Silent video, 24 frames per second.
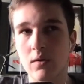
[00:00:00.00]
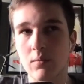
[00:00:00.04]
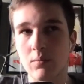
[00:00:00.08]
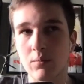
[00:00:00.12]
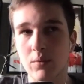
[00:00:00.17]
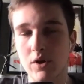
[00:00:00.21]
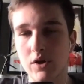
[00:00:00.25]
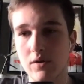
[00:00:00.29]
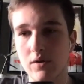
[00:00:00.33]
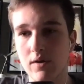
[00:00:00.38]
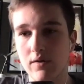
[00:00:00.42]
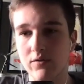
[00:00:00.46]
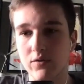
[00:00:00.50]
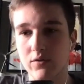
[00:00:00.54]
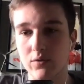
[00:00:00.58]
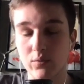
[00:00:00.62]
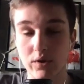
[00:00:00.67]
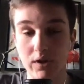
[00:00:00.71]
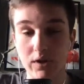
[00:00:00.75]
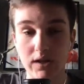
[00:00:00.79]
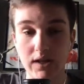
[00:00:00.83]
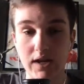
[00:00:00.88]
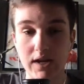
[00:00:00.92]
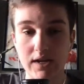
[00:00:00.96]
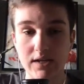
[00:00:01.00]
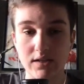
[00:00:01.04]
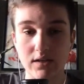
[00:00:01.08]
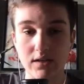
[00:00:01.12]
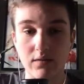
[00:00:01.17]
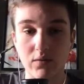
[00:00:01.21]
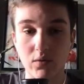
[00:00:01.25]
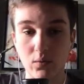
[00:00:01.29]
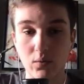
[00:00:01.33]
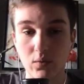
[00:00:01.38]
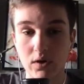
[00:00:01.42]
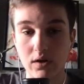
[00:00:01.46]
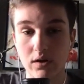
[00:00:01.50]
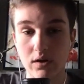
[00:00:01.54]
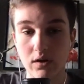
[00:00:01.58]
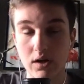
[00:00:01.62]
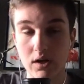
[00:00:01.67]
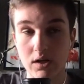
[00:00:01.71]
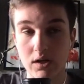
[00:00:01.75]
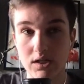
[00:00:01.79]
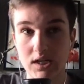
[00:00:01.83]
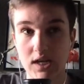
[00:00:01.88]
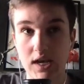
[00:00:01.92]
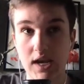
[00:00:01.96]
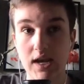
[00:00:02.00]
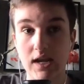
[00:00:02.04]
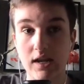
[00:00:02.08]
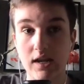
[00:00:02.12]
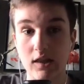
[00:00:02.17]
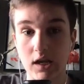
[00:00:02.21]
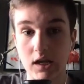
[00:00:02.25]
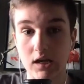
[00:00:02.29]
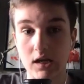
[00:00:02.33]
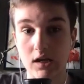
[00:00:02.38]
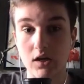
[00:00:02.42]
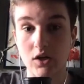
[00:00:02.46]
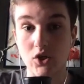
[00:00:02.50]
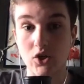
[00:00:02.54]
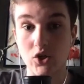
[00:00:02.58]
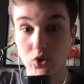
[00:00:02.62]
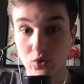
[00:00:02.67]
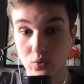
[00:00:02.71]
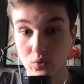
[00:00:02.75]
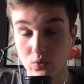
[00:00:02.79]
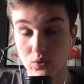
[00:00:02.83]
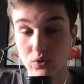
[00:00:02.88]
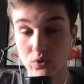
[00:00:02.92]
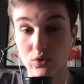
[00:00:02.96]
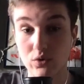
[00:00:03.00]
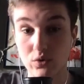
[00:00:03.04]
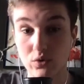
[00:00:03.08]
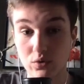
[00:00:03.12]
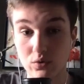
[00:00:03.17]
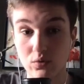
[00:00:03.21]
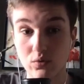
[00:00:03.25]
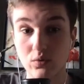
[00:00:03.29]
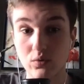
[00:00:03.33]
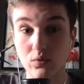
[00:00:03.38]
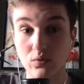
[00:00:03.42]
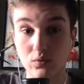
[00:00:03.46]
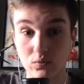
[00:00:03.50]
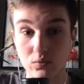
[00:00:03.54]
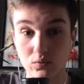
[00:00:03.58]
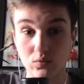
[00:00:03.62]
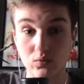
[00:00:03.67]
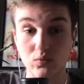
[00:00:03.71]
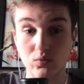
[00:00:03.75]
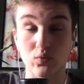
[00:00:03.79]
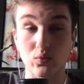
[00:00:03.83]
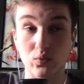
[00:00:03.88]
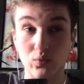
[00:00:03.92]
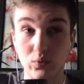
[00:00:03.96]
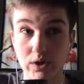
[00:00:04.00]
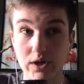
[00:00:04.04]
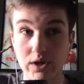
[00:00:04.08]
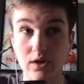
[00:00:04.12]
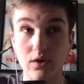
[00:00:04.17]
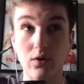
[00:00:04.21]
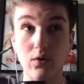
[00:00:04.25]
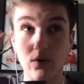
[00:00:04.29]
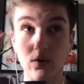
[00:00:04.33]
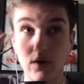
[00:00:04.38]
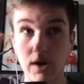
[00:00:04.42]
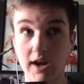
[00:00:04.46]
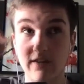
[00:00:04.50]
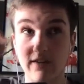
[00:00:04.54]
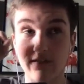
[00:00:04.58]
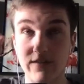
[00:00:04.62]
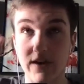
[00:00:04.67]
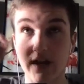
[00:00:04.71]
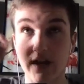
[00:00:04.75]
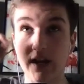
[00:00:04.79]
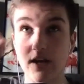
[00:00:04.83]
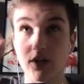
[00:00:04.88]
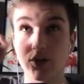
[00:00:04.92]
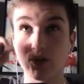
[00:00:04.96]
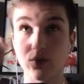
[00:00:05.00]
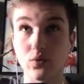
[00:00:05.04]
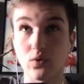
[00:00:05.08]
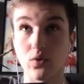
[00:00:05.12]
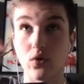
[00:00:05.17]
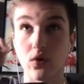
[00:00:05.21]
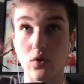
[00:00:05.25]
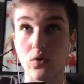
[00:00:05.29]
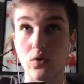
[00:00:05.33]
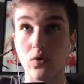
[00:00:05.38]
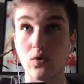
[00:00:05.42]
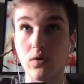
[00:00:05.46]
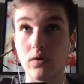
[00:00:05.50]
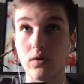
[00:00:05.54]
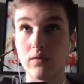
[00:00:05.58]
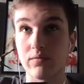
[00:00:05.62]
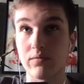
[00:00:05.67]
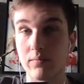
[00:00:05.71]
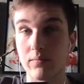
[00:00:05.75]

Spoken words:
but you have to realize that if you want to attain like a true, real kind of financial goal of